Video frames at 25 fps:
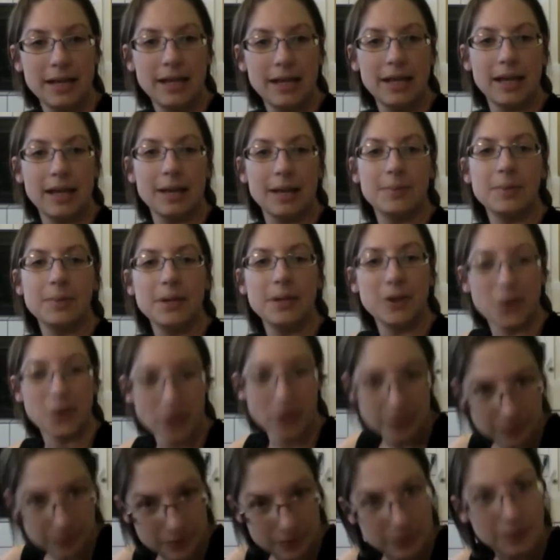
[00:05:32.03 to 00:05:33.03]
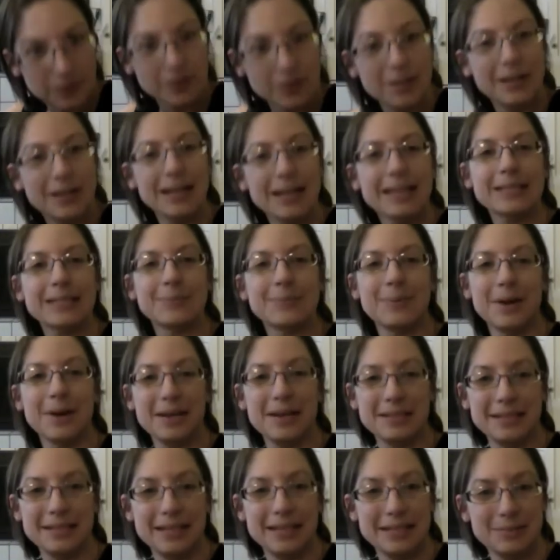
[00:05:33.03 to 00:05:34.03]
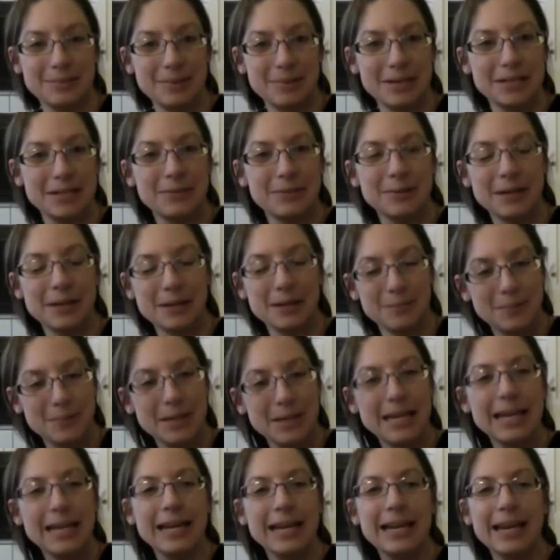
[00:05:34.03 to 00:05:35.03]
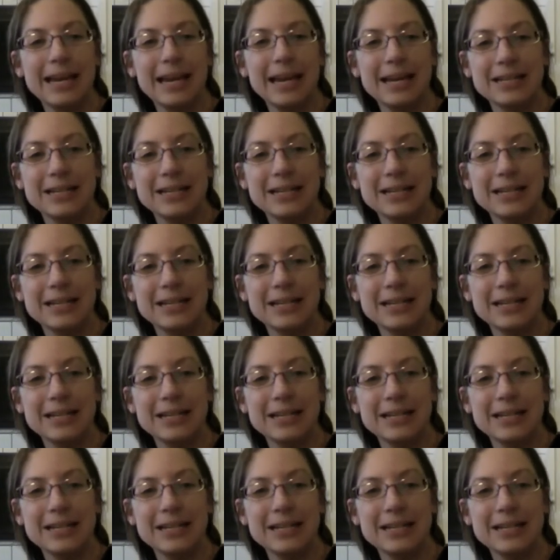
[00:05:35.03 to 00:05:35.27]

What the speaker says: and being grateful for the next process, because we can begin again.